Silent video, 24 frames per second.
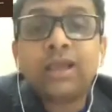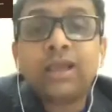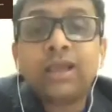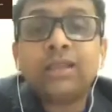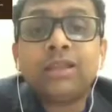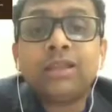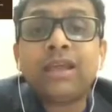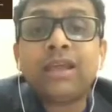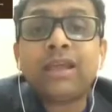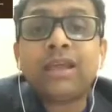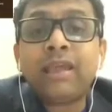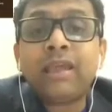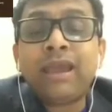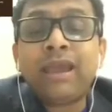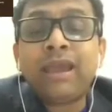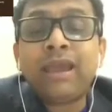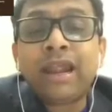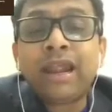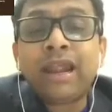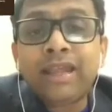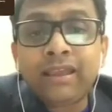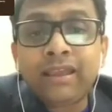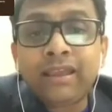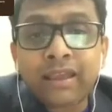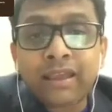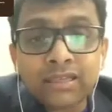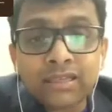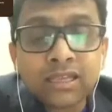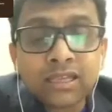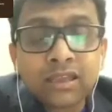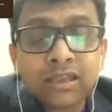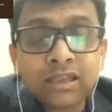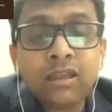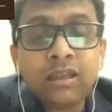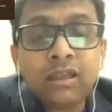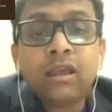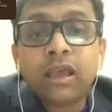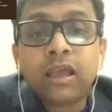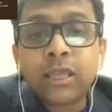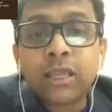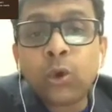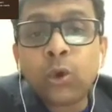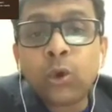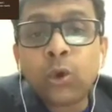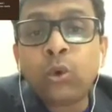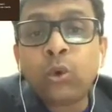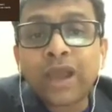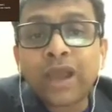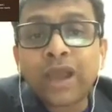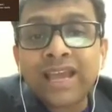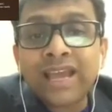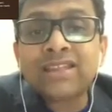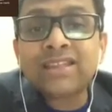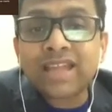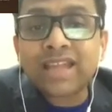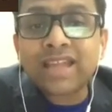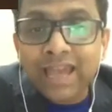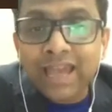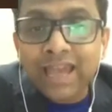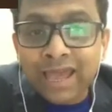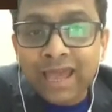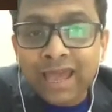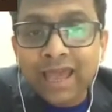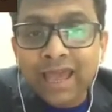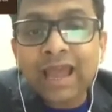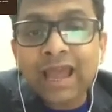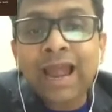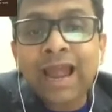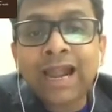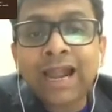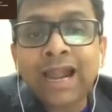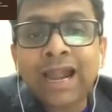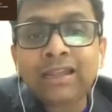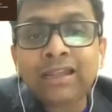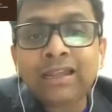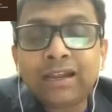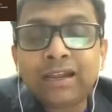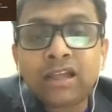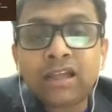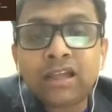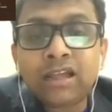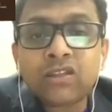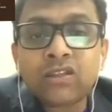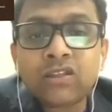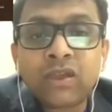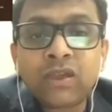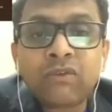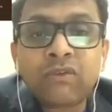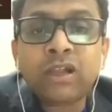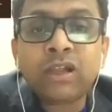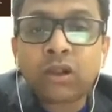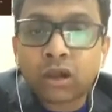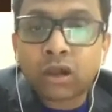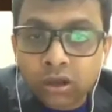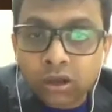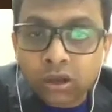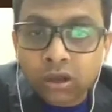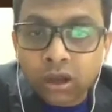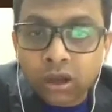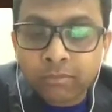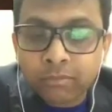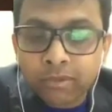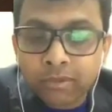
The email ID is usa@indusviva.com.